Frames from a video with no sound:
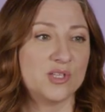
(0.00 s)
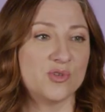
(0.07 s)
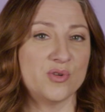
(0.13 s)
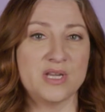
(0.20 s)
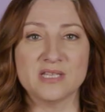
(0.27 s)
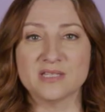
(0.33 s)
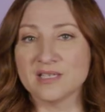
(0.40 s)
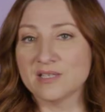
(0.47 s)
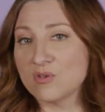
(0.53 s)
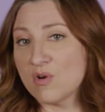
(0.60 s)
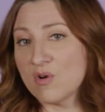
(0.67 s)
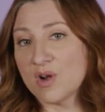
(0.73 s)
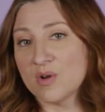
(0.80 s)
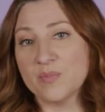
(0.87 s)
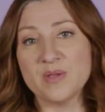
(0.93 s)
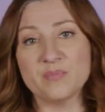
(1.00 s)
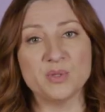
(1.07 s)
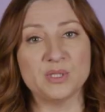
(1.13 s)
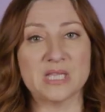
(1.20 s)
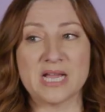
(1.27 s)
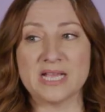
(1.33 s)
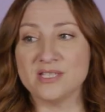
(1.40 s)
treaties ignored,
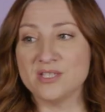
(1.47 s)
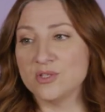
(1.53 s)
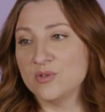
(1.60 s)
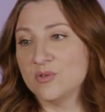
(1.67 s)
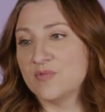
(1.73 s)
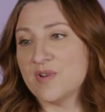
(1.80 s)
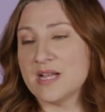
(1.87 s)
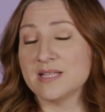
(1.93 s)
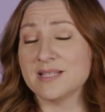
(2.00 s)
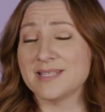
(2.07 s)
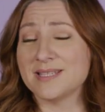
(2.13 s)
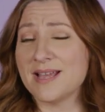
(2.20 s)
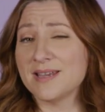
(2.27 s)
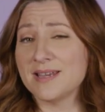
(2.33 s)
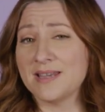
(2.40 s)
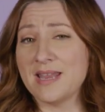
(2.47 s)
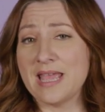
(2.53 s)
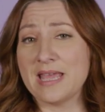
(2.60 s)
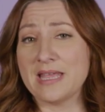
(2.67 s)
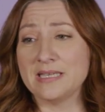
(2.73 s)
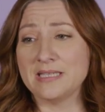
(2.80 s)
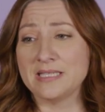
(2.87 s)
people lied to, violence done, and,
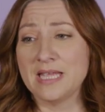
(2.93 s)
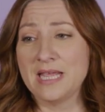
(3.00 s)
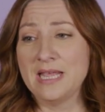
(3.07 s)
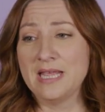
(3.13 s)
and